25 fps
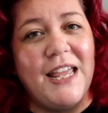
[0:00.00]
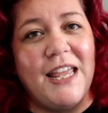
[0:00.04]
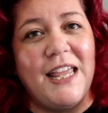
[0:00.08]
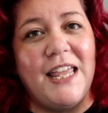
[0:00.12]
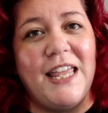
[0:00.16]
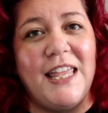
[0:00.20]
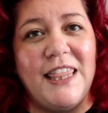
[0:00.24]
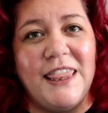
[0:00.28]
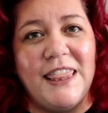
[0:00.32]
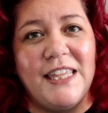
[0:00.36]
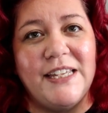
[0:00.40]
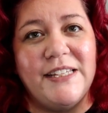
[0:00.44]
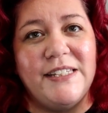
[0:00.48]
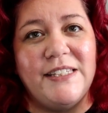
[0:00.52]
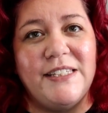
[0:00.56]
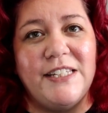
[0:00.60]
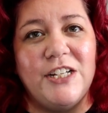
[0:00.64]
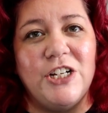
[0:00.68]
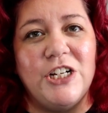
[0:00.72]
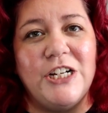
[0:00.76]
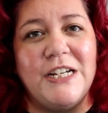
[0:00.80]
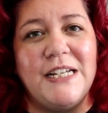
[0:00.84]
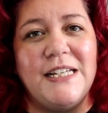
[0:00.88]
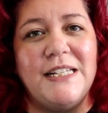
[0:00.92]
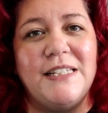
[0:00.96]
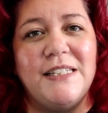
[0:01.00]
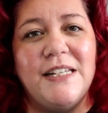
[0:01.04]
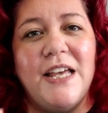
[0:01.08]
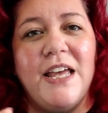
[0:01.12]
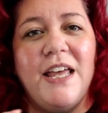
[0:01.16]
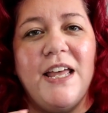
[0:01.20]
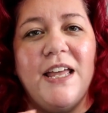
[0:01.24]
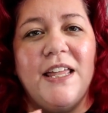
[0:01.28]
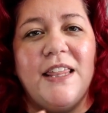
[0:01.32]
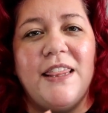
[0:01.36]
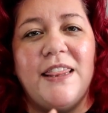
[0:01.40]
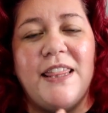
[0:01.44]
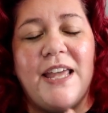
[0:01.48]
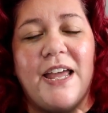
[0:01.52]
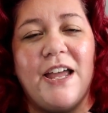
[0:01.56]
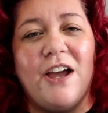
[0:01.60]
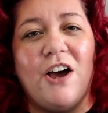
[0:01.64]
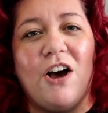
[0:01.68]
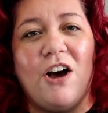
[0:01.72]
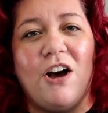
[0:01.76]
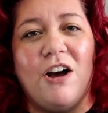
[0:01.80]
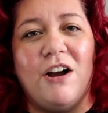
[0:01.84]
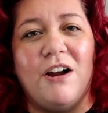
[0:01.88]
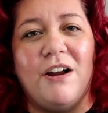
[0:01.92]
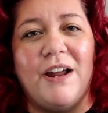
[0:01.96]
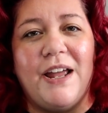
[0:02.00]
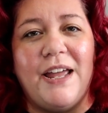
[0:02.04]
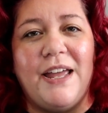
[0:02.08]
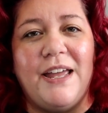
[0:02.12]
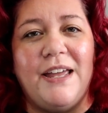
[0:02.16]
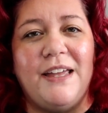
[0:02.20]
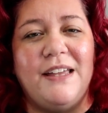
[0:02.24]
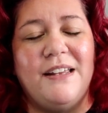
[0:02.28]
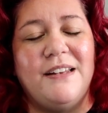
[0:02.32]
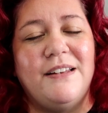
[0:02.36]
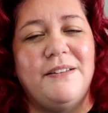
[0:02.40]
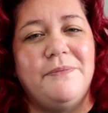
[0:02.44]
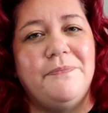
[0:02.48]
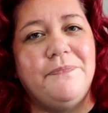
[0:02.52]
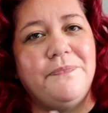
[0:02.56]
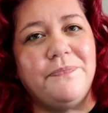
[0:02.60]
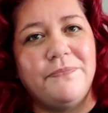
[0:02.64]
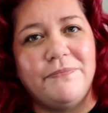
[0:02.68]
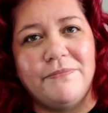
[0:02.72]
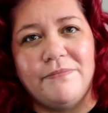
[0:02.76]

in this series. They are a